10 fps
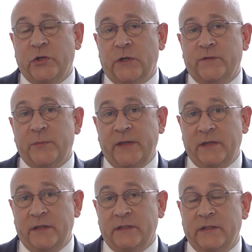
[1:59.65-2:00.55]
of
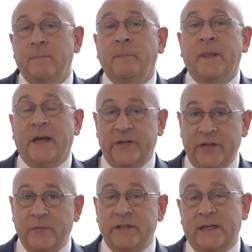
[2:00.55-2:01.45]
speakers and
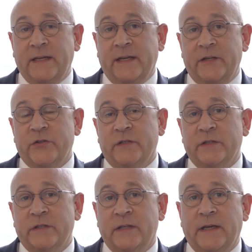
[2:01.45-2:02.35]
IMA
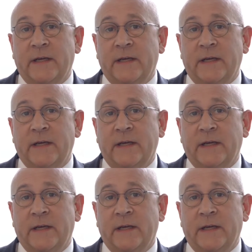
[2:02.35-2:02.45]
delegations.